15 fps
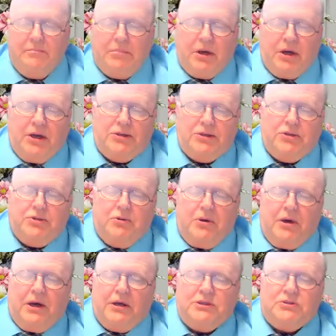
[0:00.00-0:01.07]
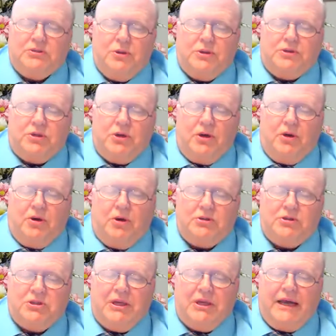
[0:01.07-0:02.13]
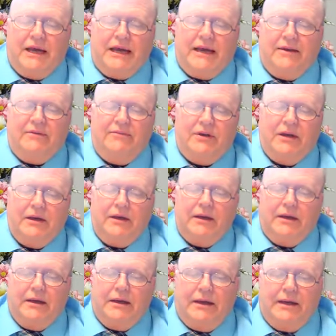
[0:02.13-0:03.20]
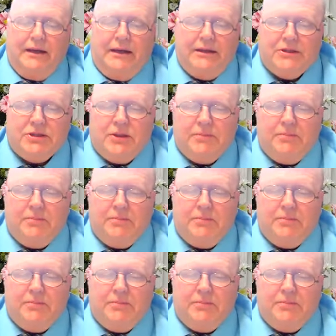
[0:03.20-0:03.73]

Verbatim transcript: but unto us which are saved, it is